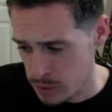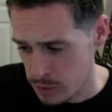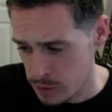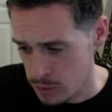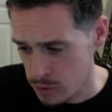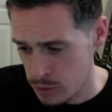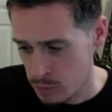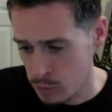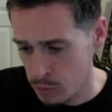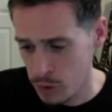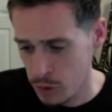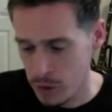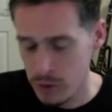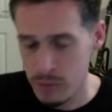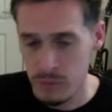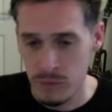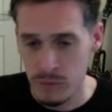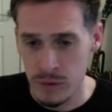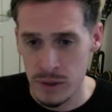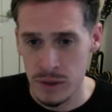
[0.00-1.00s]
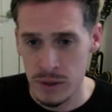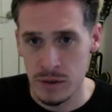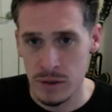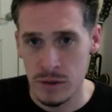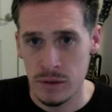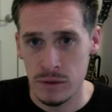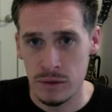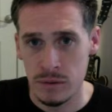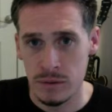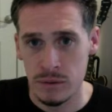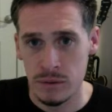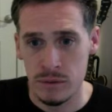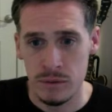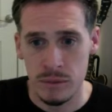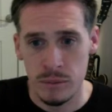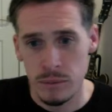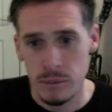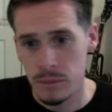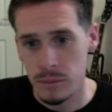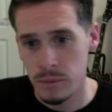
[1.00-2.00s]
the more convenient
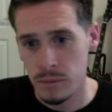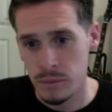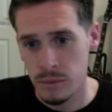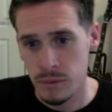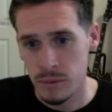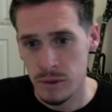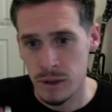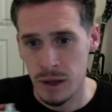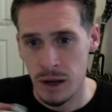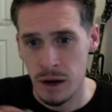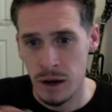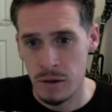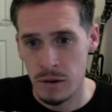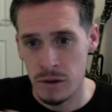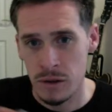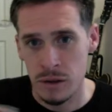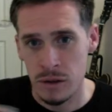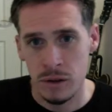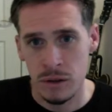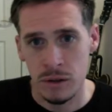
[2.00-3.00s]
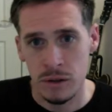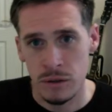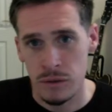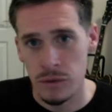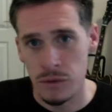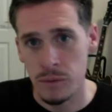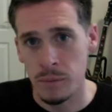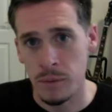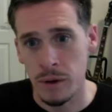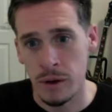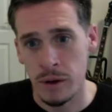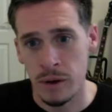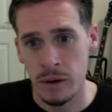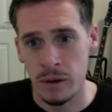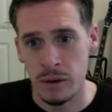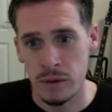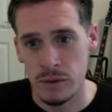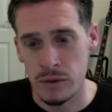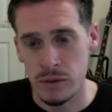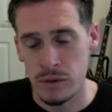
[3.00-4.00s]
carrying of the
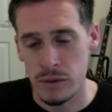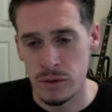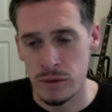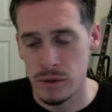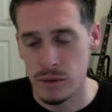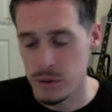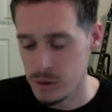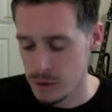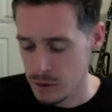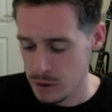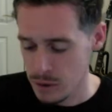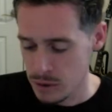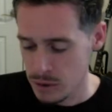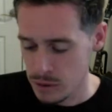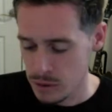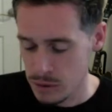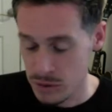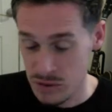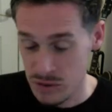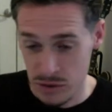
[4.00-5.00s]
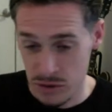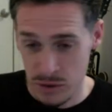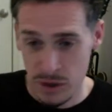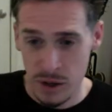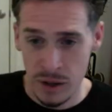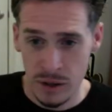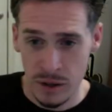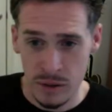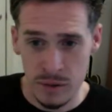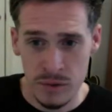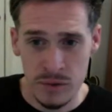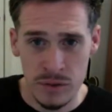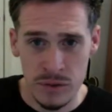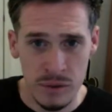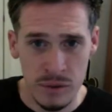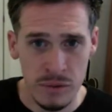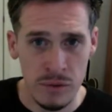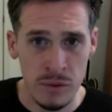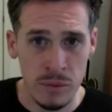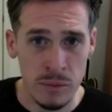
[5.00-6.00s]
mods, the styles
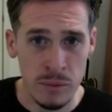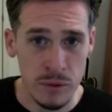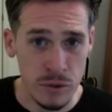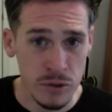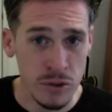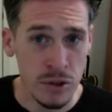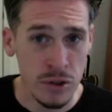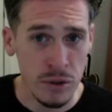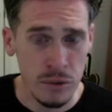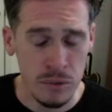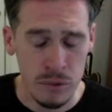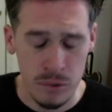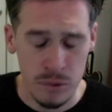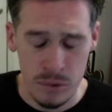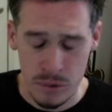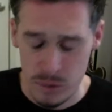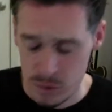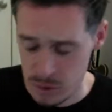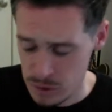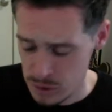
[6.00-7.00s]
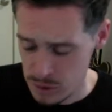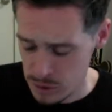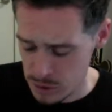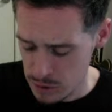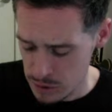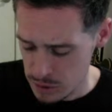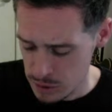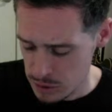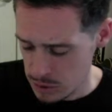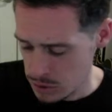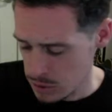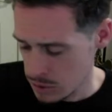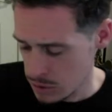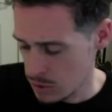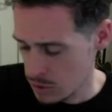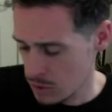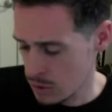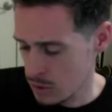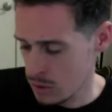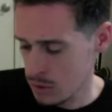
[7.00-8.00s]
of them in general.
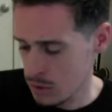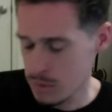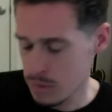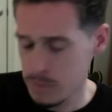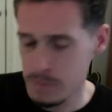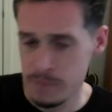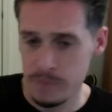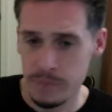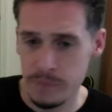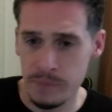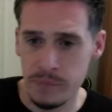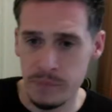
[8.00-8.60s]
Um,